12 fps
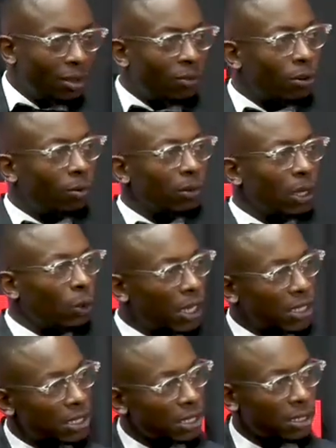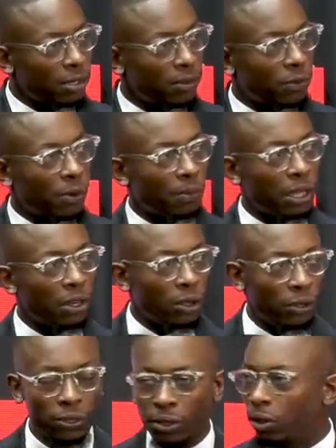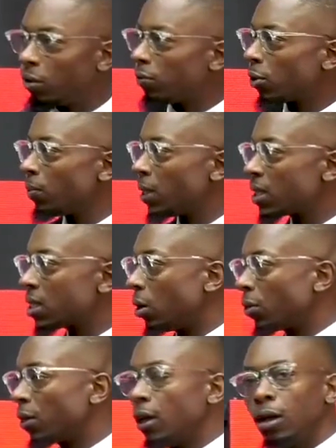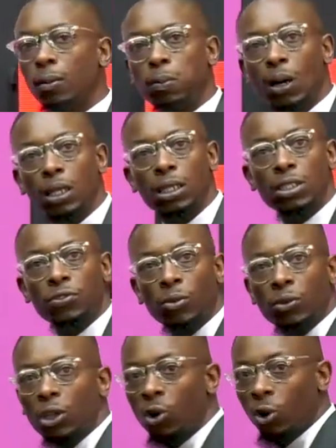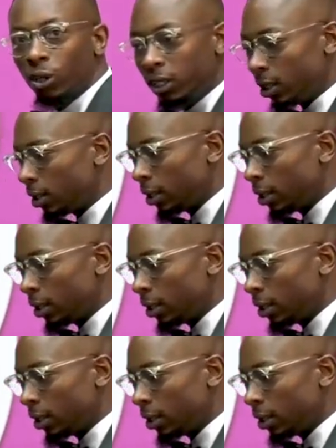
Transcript: from the west, from the north, from the south, but it's from the Lord.